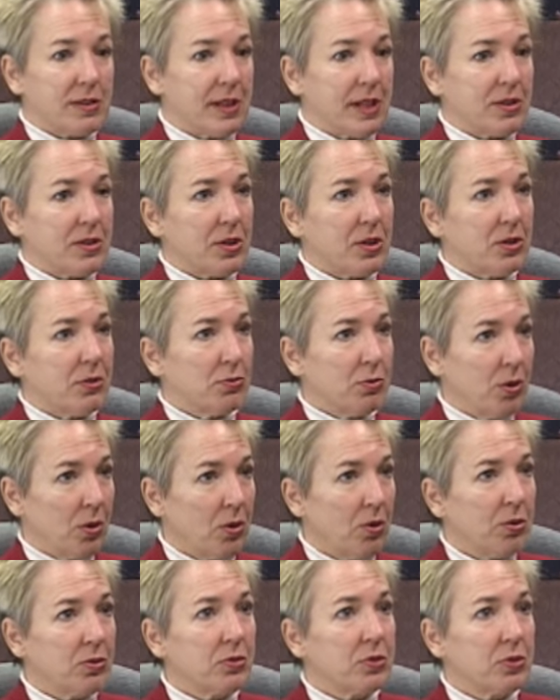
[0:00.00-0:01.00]
That's our
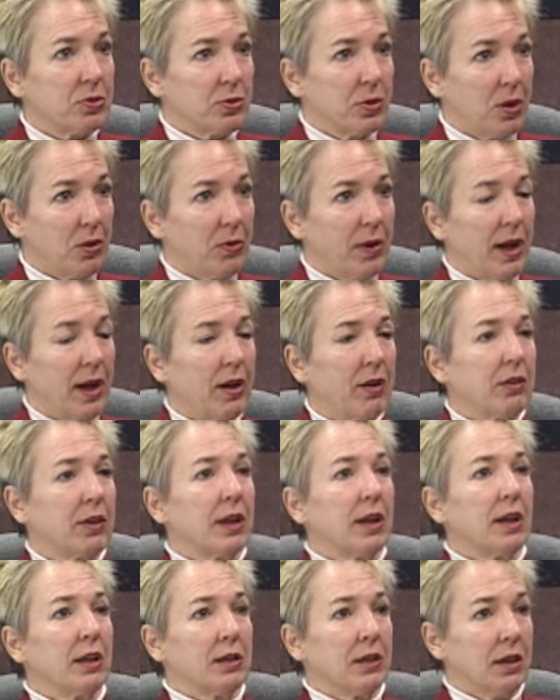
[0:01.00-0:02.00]
role, to go out
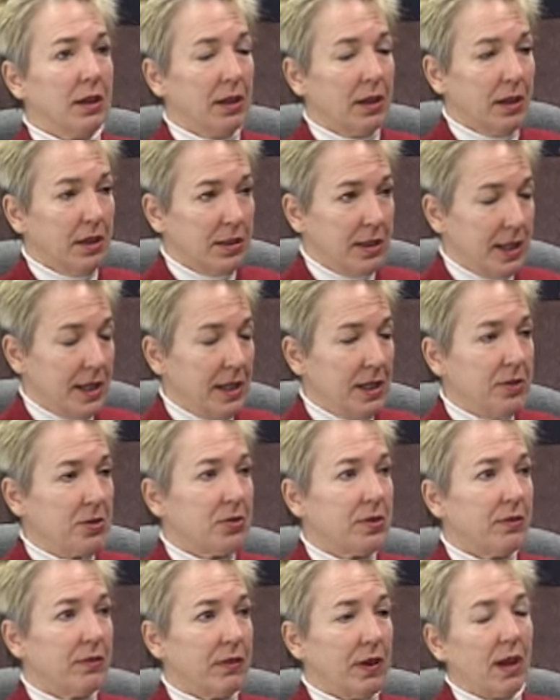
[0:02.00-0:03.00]
and
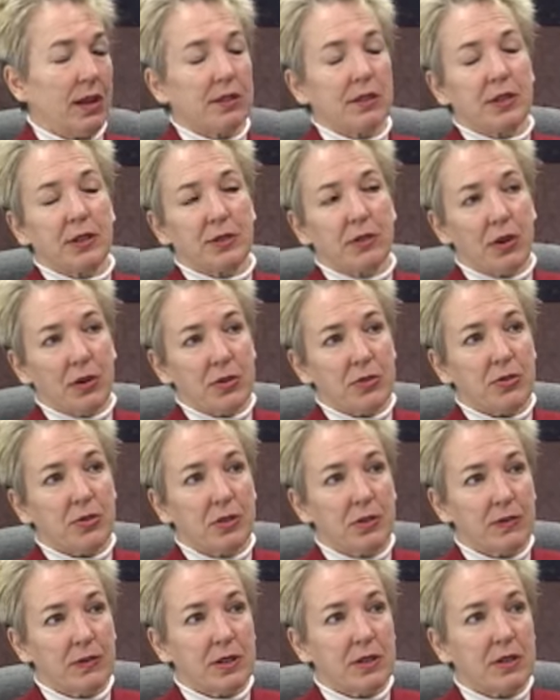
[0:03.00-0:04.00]
teach and volunteer our
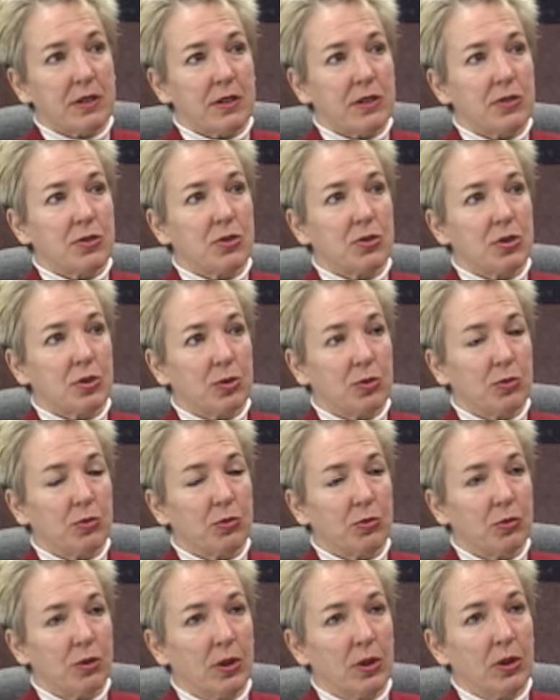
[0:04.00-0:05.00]
services
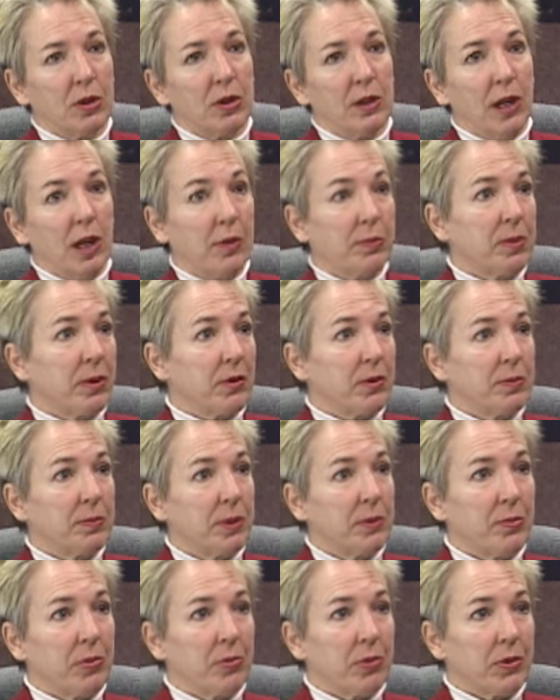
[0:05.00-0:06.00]
to help other
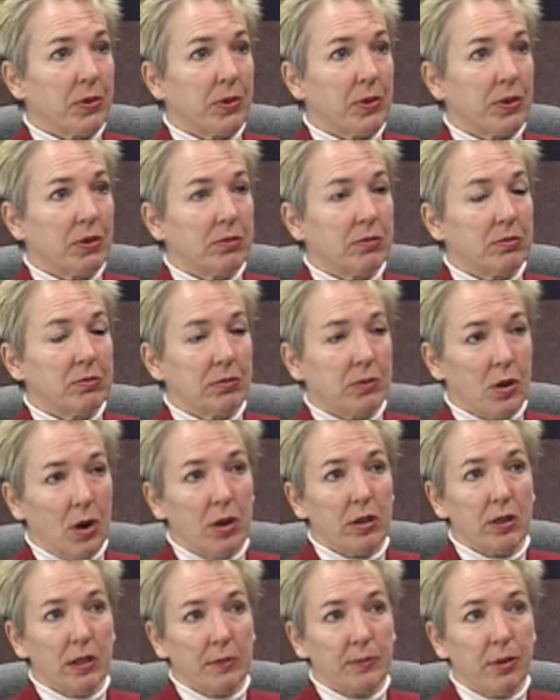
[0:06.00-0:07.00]
people with their
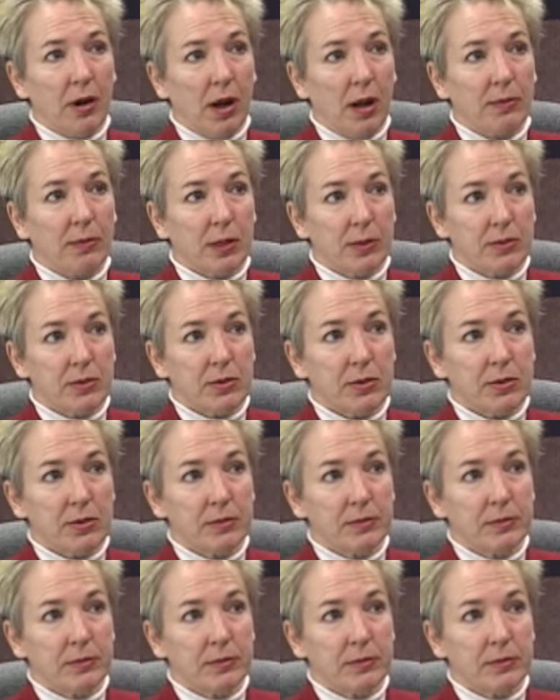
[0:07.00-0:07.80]
gardening problems.